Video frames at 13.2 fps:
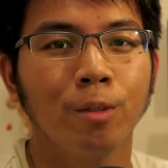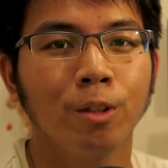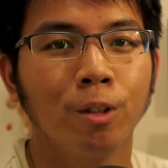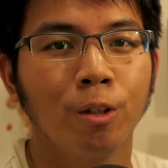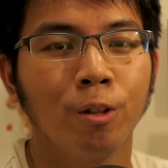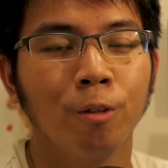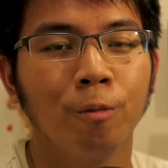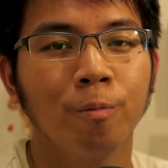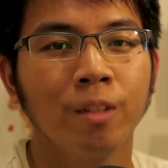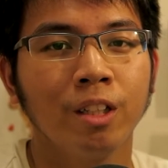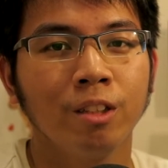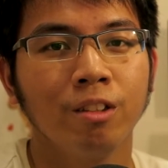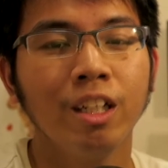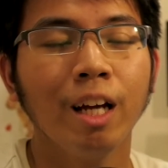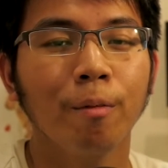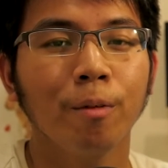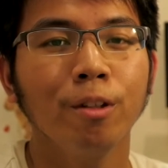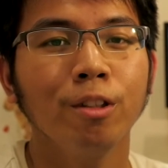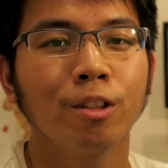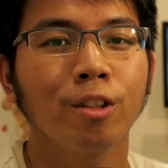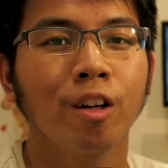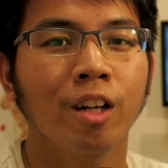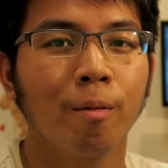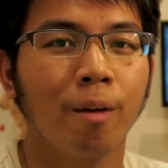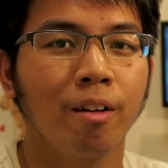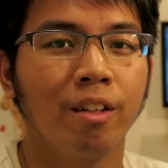So today I'm going to talk
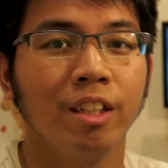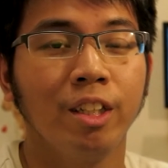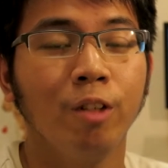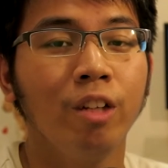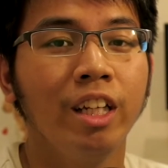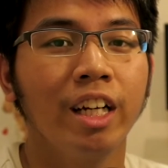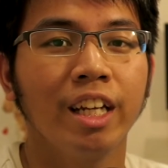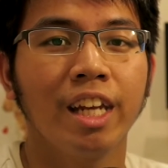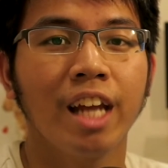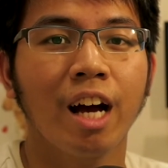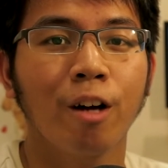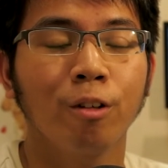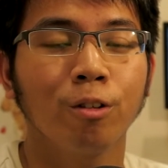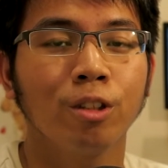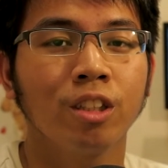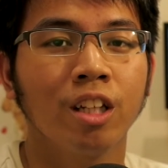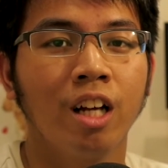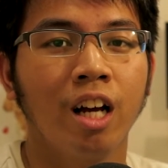about the newly announced